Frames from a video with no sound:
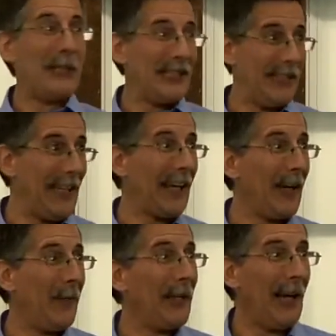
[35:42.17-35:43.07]
We see
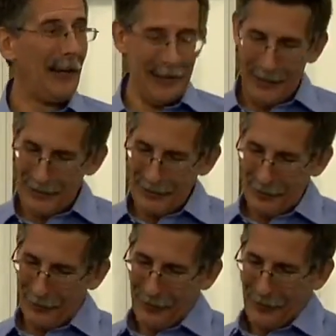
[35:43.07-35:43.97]
that coming out again
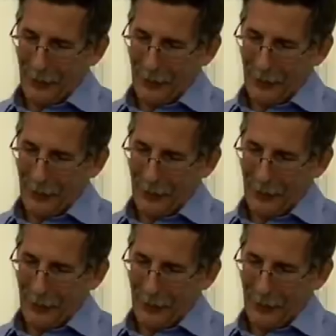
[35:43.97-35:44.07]
here